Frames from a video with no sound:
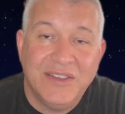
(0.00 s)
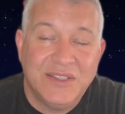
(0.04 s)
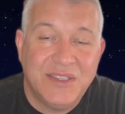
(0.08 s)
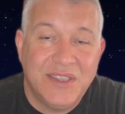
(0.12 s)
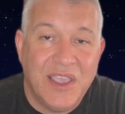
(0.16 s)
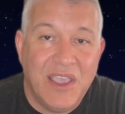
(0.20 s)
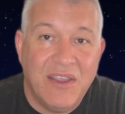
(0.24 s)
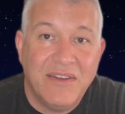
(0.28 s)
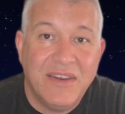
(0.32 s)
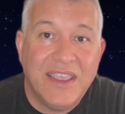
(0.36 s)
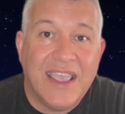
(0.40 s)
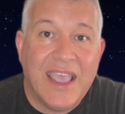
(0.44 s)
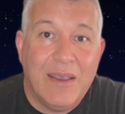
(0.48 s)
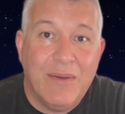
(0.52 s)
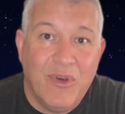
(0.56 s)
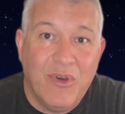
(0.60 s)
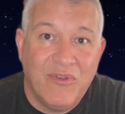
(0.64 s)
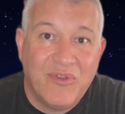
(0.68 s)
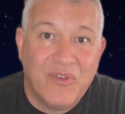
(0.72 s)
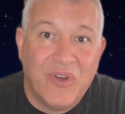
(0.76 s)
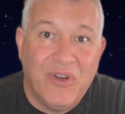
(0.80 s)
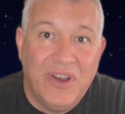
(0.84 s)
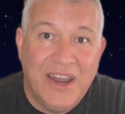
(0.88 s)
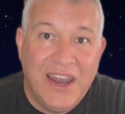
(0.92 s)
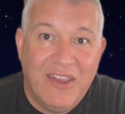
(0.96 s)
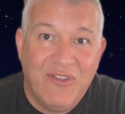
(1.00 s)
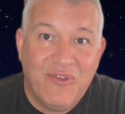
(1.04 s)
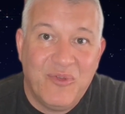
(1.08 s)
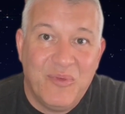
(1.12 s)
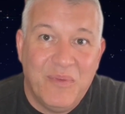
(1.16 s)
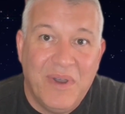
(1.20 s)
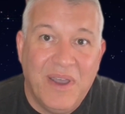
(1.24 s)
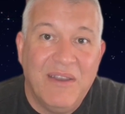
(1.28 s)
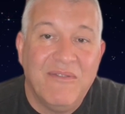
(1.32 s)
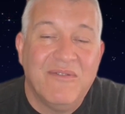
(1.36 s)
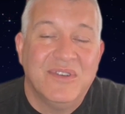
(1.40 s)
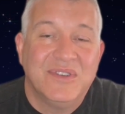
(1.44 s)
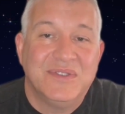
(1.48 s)
It's the only game I've got left from
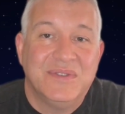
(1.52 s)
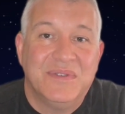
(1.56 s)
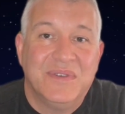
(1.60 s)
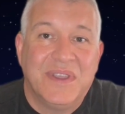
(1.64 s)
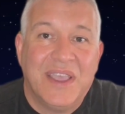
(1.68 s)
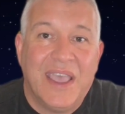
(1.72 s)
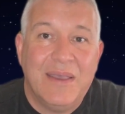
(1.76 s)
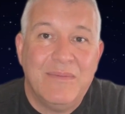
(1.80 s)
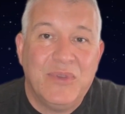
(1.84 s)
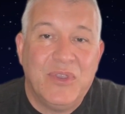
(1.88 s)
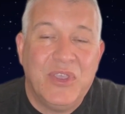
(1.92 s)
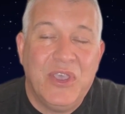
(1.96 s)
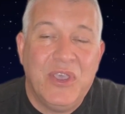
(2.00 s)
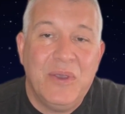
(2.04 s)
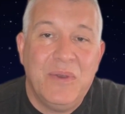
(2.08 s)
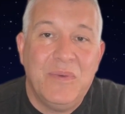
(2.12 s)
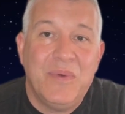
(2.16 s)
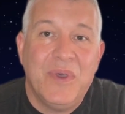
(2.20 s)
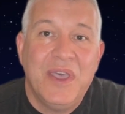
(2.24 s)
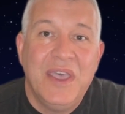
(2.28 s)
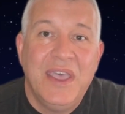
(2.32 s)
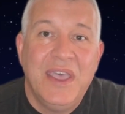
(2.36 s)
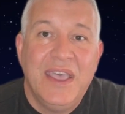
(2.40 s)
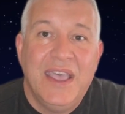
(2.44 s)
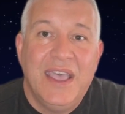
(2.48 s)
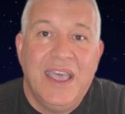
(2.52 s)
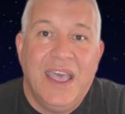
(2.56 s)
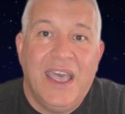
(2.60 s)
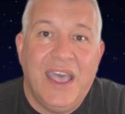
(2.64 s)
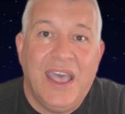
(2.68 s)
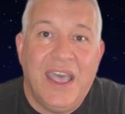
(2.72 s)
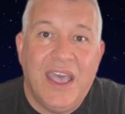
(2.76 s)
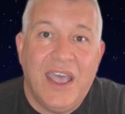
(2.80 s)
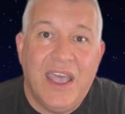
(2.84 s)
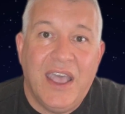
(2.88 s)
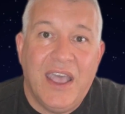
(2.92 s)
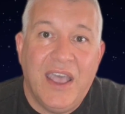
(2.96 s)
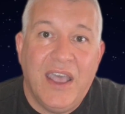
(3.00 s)
my original GameCube
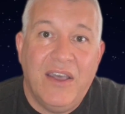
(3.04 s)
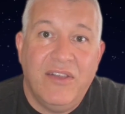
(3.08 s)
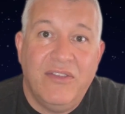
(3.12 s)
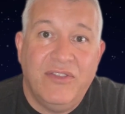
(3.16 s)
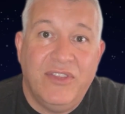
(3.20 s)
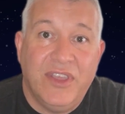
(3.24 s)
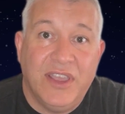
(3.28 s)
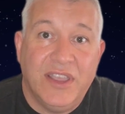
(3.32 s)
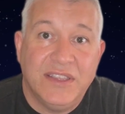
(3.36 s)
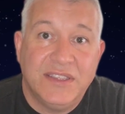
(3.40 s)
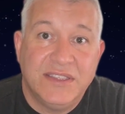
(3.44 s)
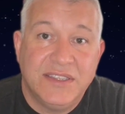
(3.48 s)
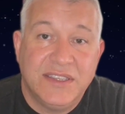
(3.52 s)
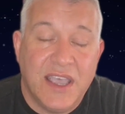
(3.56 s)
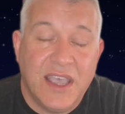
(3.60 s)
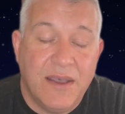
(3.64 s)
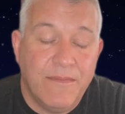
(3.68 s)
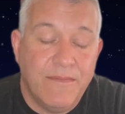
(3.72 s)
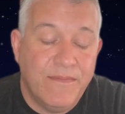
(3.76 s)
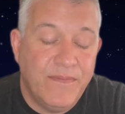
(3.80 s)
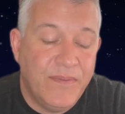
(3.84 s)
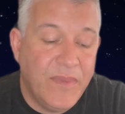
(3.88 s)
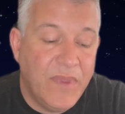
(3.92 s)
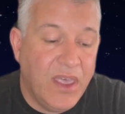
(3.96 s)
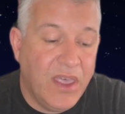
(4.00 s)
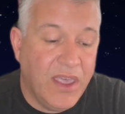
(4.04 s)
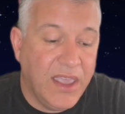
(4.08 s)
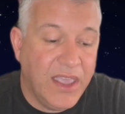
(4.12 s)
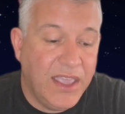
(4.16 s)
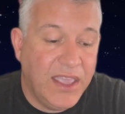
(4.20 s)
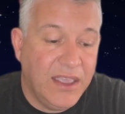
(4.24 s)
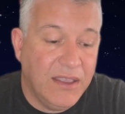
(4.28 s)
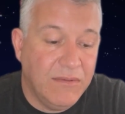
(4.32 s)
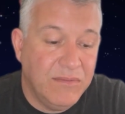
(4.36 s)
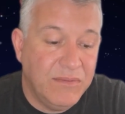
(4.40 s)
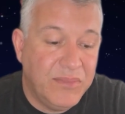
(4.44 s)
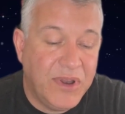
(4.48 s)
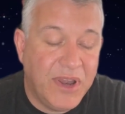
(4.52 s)
that I
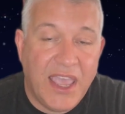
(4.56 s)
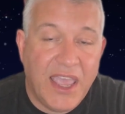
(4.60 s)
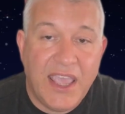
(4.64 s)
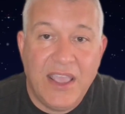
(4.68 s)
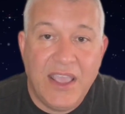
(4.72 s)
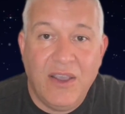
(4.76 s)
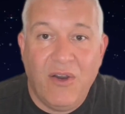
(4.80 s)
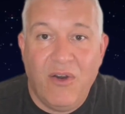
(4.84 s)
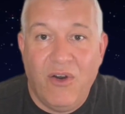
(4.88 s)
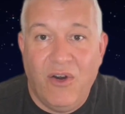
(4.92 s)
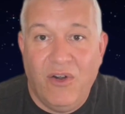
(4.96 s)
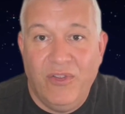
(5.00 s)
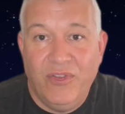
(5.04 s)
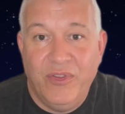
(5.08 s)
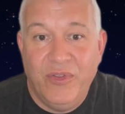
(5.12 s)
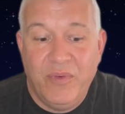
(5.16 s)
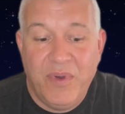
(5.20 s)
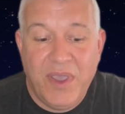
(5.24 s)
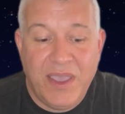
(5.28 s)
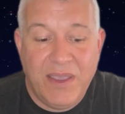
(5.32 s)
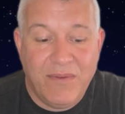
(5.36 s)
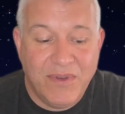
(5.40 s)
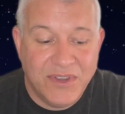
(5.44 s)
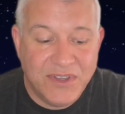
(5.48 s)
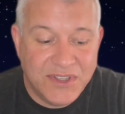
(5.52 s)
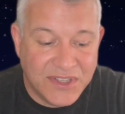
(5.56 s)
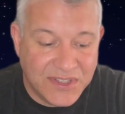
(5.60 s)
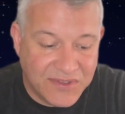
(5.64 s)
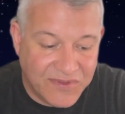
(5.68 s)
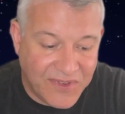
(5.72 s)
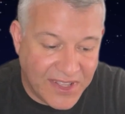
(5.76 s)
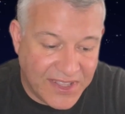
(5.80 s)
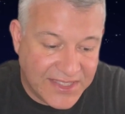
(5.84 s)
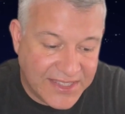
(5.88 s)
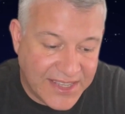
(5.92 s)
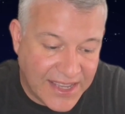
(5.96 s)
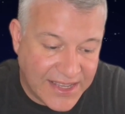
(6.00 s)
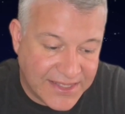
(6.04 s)
can play on the Wii, which is
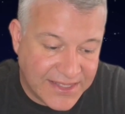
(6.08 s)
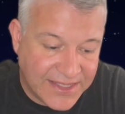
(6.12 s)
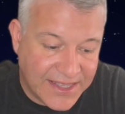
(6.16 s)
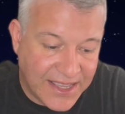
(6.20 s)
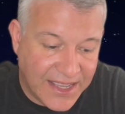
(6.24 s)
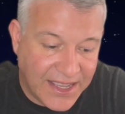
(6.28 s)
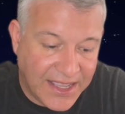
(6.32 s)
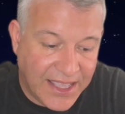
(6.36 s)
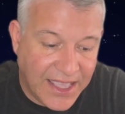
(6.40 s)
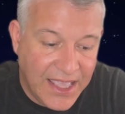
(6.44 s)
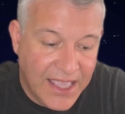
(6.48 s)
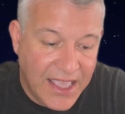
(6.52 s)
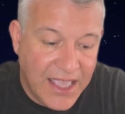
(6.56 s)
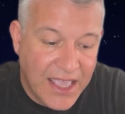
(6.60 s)
fantastic.